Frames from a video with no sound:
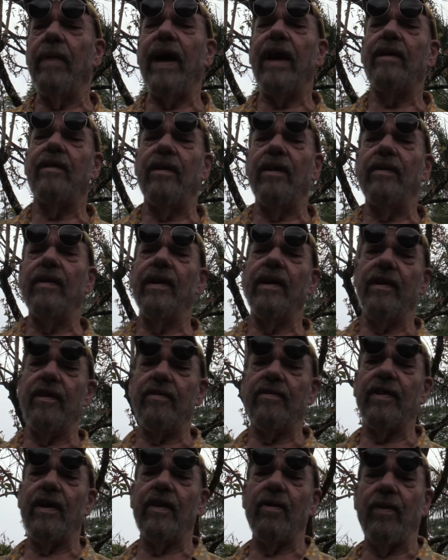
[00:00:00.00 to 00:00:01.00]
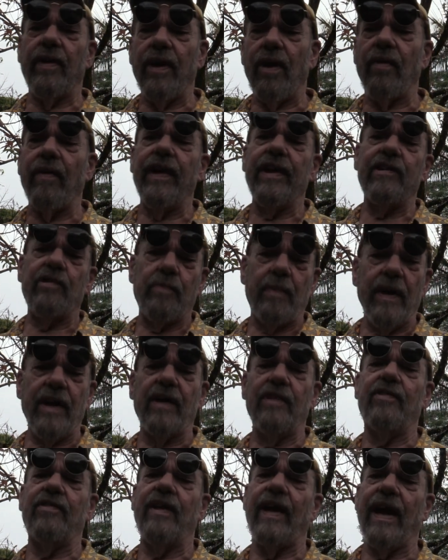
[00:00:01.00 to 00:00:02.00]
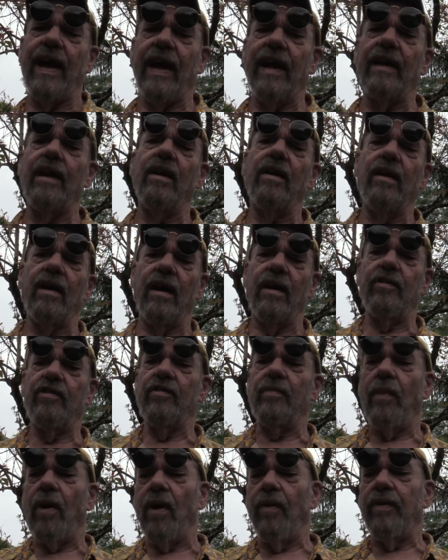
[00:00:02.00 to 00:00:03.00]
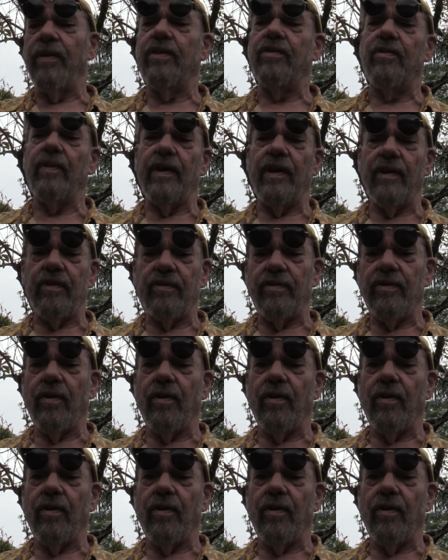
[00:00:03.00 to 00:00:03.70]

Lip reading: bacteria and oil like spinosad on smaller trees,